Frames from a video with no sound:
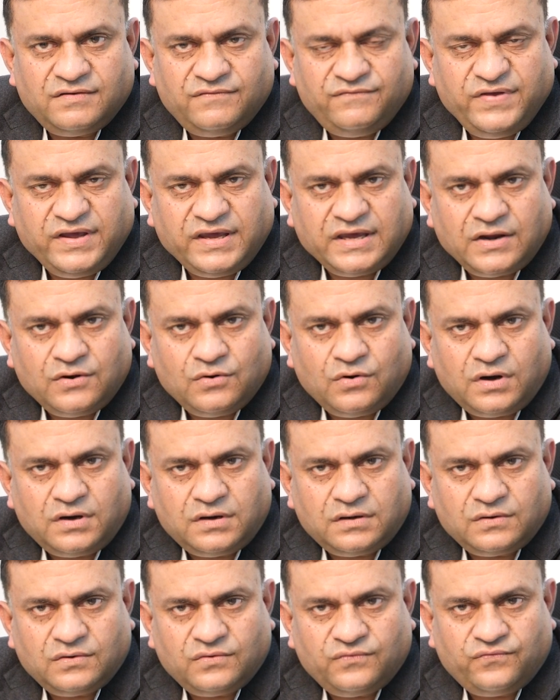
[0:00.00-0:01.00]
we
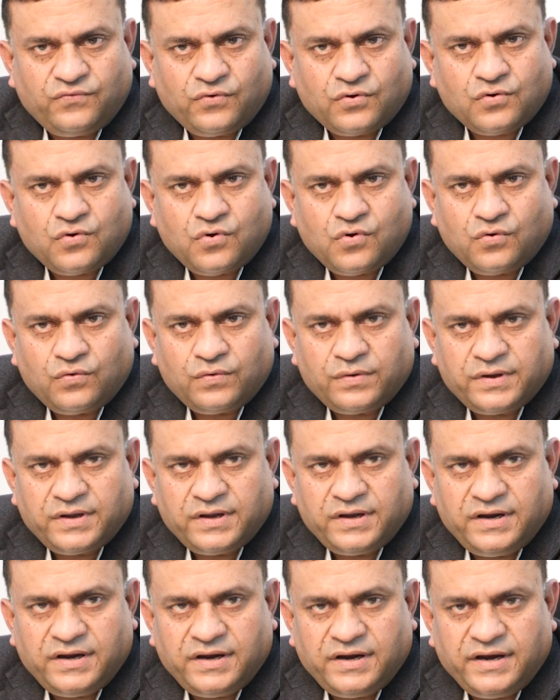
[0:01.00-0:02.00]
cannot forego.
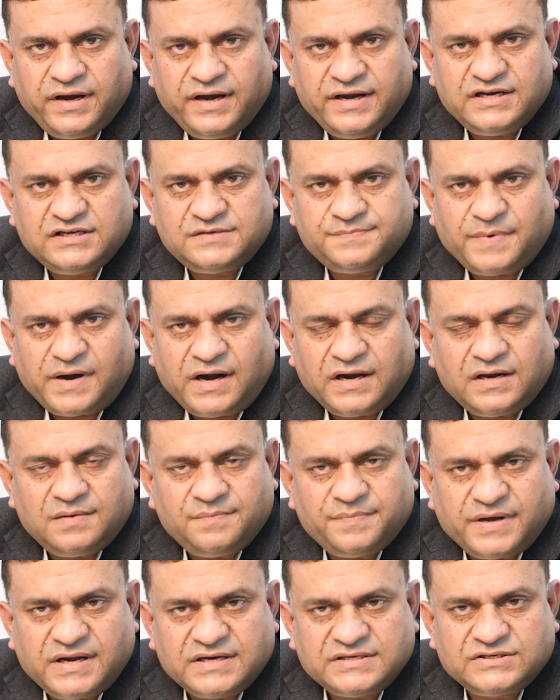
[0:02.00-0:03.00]
It is part and
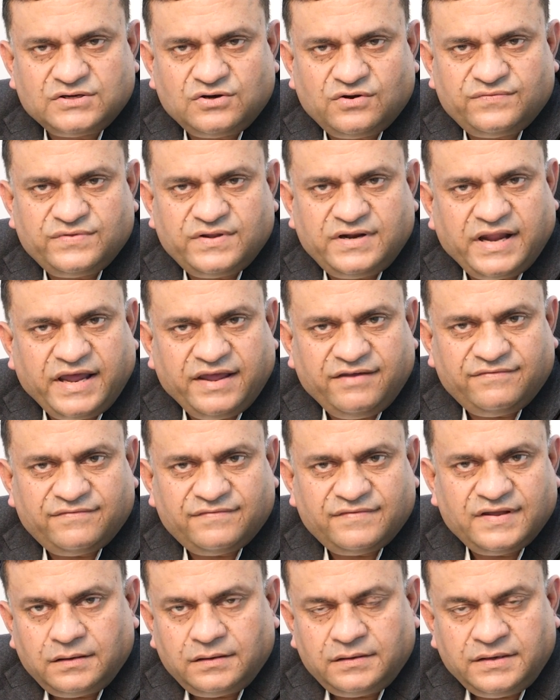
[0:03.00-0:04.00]
parcel of the life.
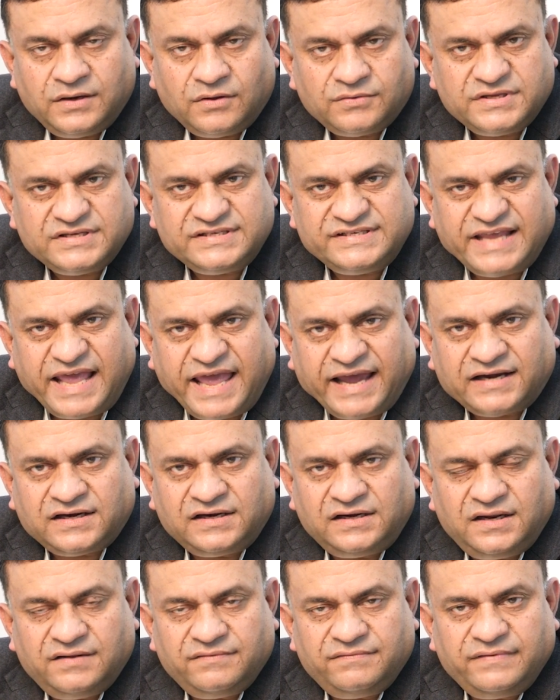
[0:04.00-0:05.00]
Now this
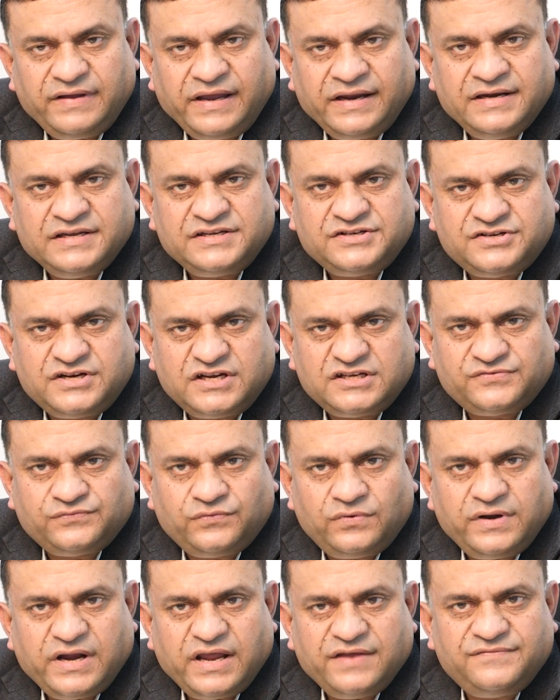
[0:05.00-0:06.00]
active and
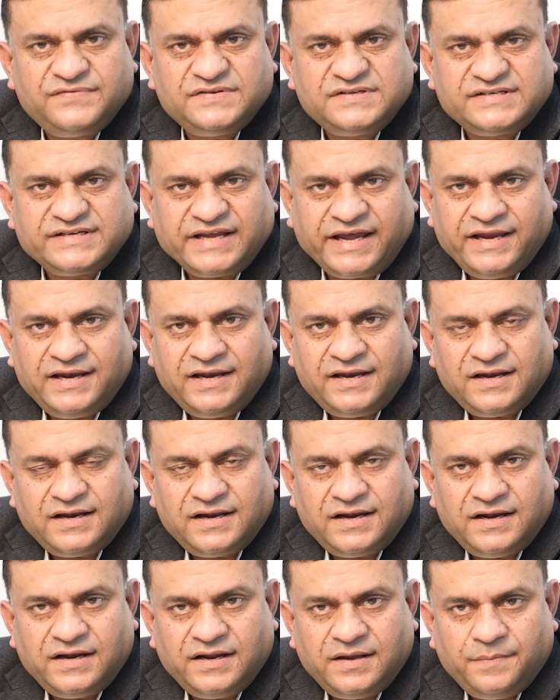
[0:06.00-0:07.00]
stressful lifestyle
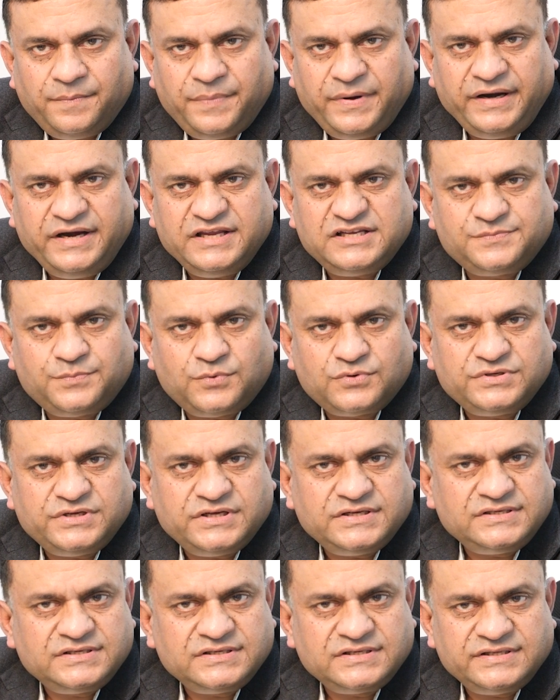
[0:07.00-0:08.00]

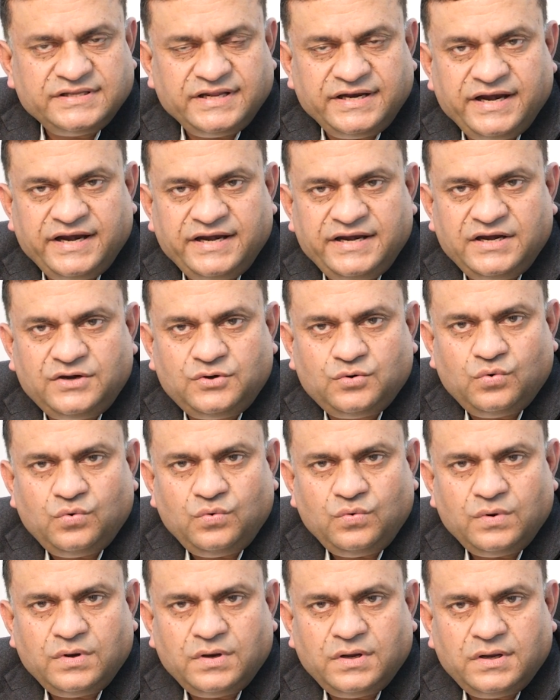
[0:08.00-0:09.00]
predisposes the lady
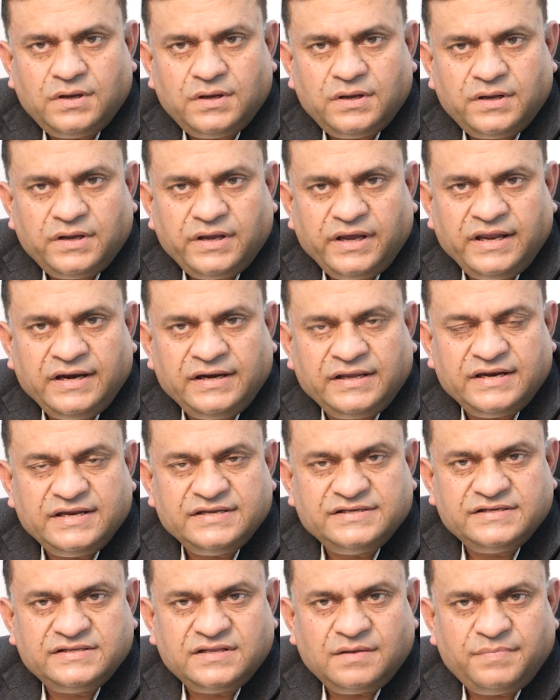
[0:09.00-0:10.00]
to
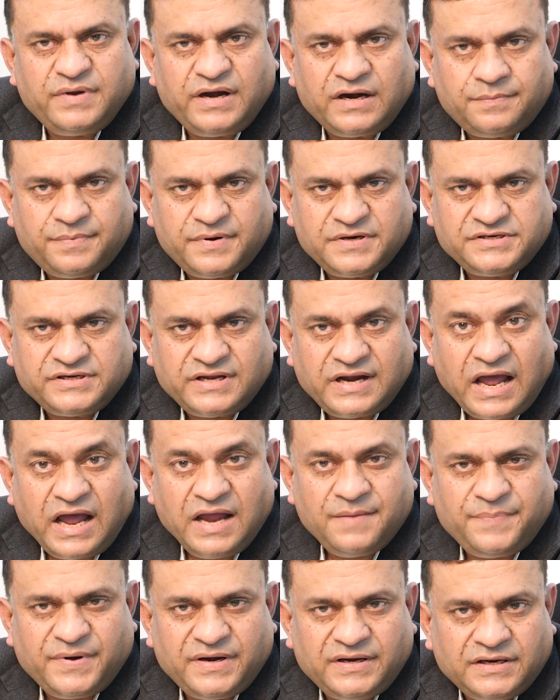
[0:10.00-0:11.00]
increase in the blood pressure,
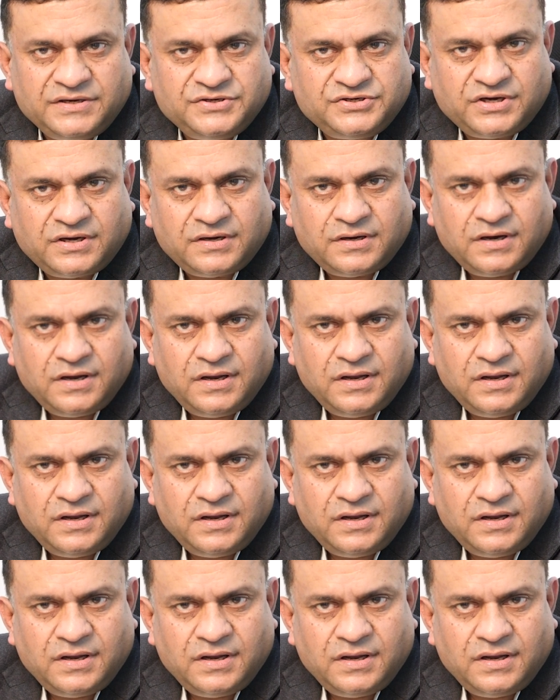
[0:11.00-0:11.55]
hypertension,